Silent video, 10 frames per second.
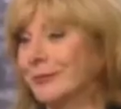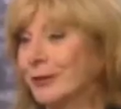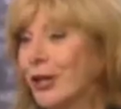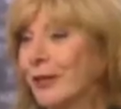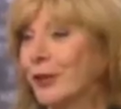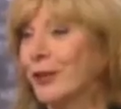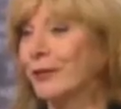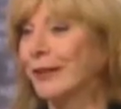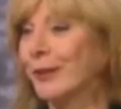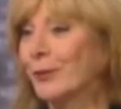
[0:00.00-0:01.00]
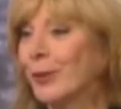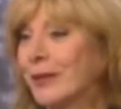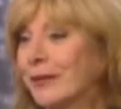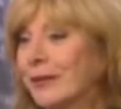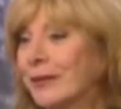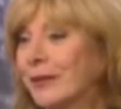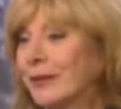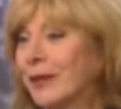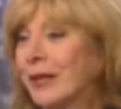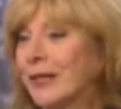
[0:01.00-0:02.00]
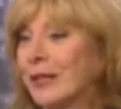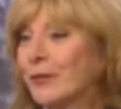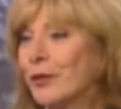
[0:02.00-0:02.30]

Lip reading: Not at all. It was, as I've